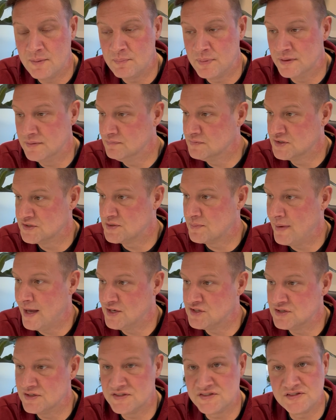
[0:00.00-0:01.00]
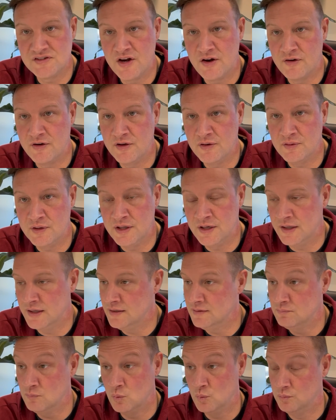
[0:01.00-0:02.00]
but just imagine a scenario in
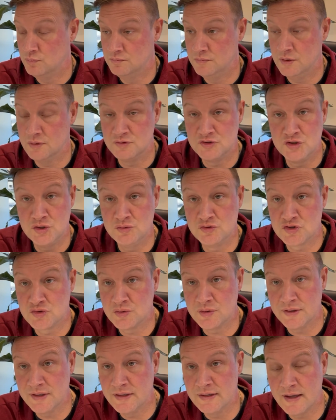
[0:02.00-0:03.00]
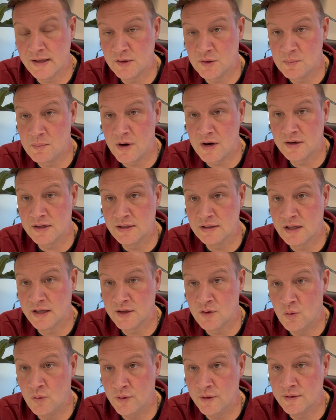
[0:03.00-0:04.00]
a $2 trillion market
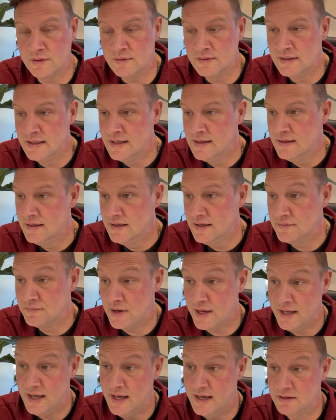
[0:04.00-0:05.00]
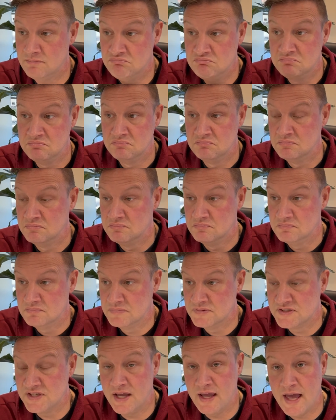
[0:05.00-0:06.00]
like oil. If I had,
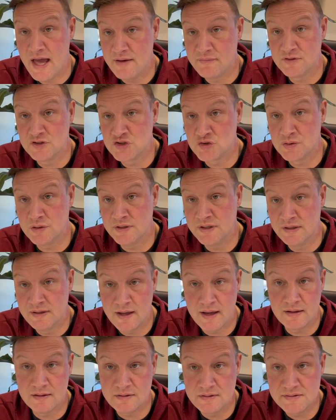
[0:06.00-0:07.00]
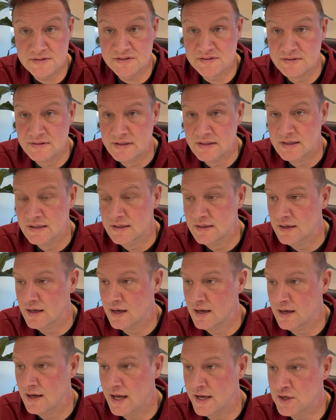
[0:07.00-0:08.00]
say, $500 billion,
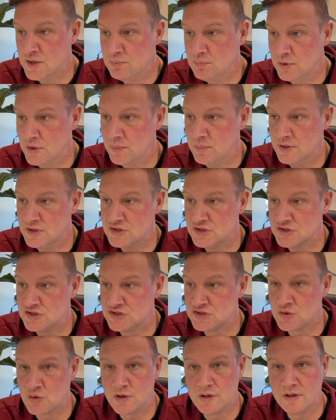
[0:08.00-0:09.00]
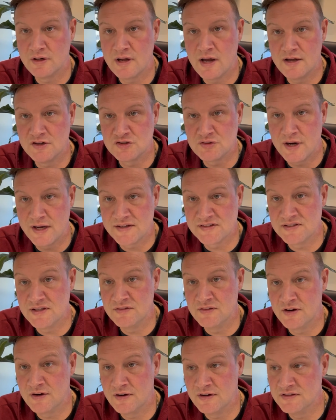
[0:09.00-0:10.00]
I could put a bunch of short contracts in
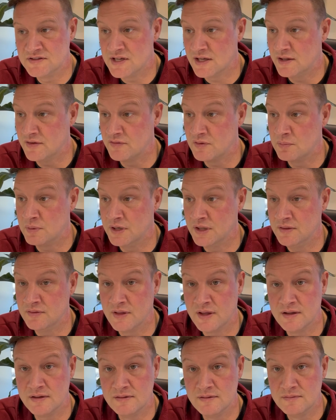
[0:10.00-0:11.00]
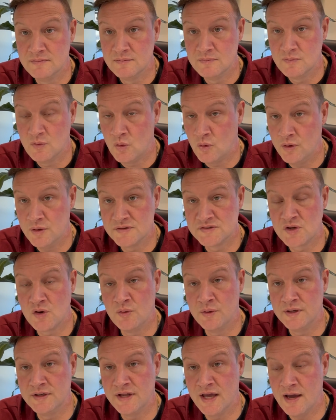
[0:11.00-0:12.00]
there and tell everybody that oil's
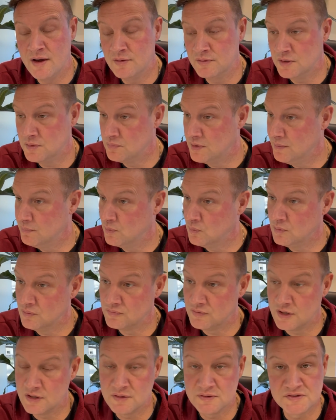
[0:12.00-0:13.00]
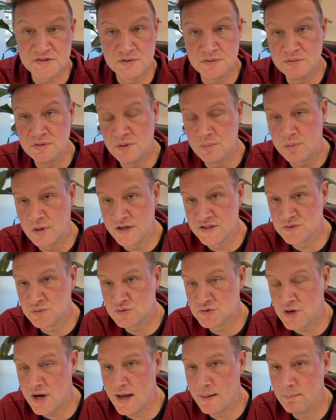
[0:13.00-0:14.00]
going down and people will follow suit and the price will
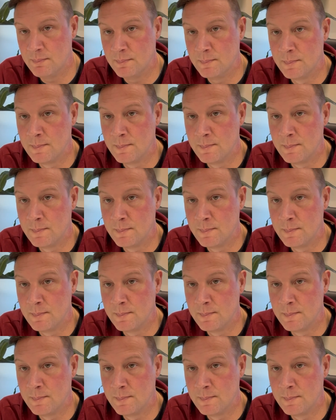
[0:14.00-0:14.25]
drop.